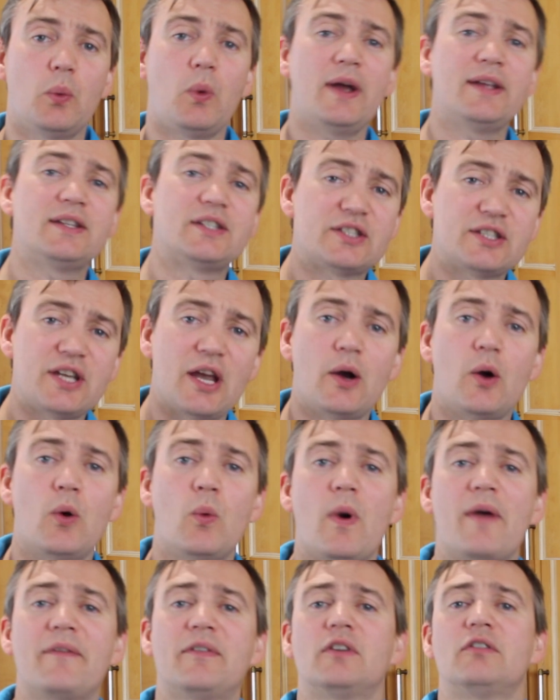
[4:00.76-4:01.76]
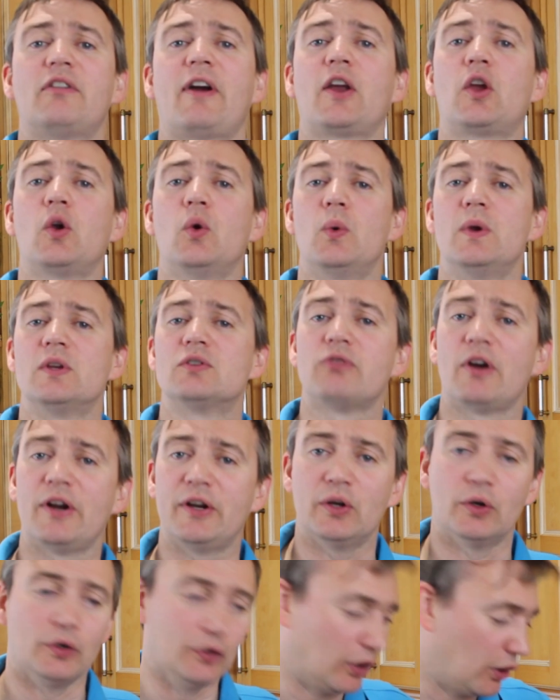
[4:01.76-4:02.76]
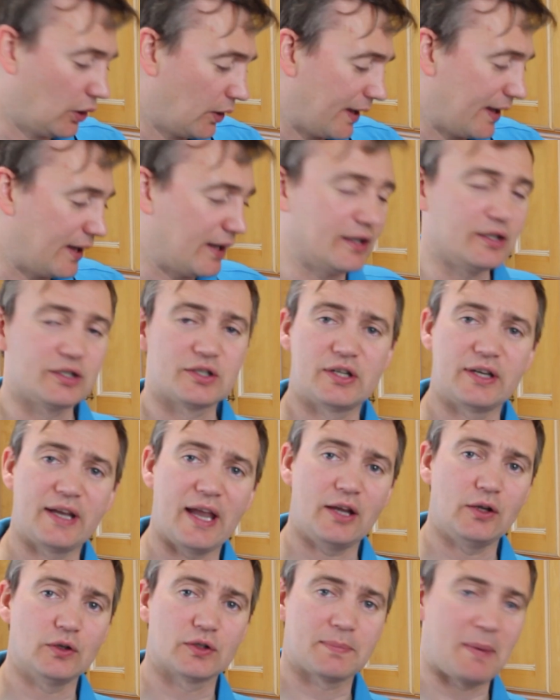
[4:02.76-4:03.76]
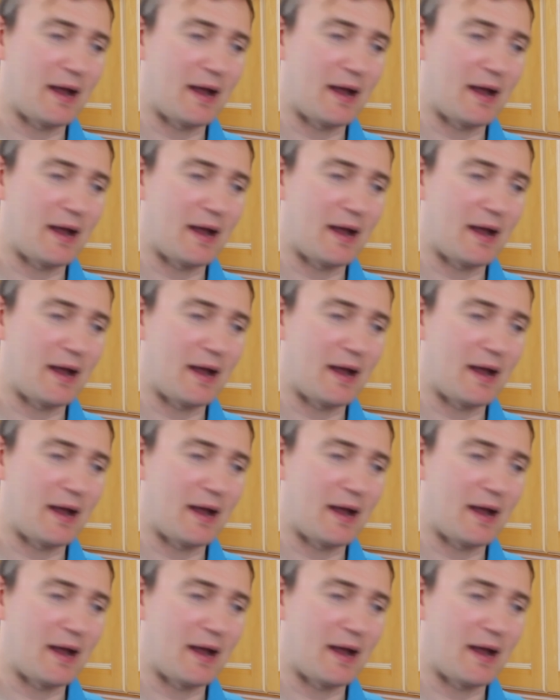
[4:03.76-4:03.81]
the way to tell whether a Ragu is ready or not is to get your